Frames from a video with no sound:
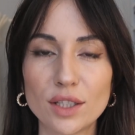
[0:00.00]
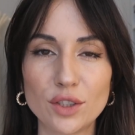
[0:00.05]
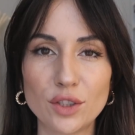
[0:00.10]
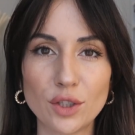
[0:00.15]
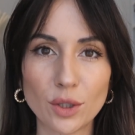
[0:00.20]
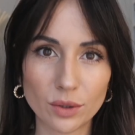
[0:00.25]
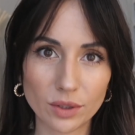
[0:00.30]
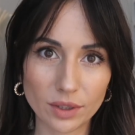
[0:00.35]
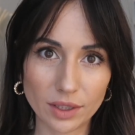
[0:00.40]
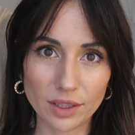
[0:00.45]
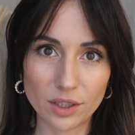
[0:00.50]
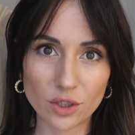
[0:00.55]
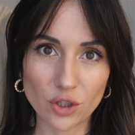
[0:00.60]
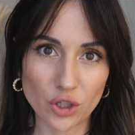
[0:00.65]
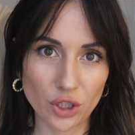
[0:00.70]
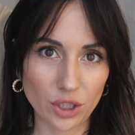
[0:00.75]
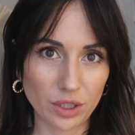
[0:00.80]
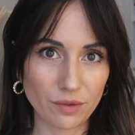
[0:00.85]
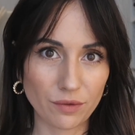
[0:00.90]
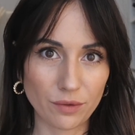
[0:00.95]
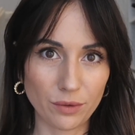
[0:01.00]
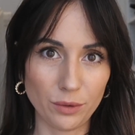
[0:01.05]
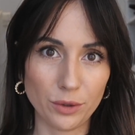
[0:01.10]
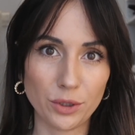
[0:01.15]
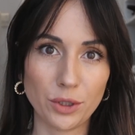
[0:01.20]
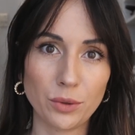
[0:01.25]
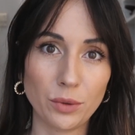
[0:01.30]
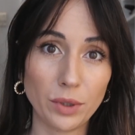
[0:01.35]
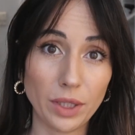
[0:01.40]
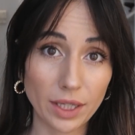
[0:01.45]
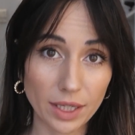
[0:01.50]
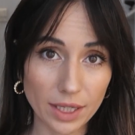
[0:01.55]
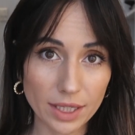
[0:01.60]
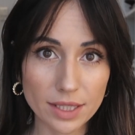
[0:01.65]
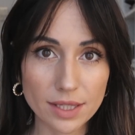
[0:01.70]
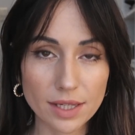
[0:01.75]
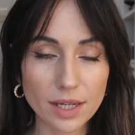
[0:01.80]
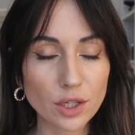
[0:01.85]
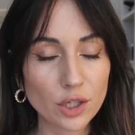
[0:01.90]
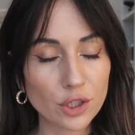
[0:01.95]
Don't let the shirt fool you, it
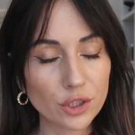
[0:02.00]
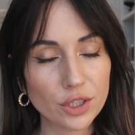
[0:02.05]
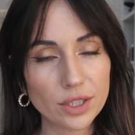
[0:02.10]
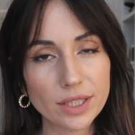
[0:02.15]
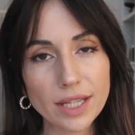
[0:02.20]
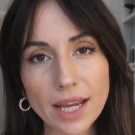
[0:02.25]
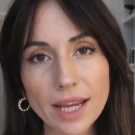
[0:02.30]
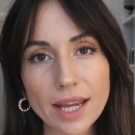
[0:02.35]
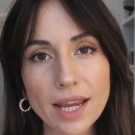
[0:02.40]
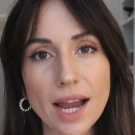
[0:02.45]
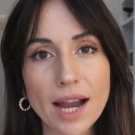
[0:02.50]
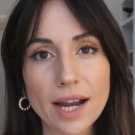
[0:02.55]
is another day.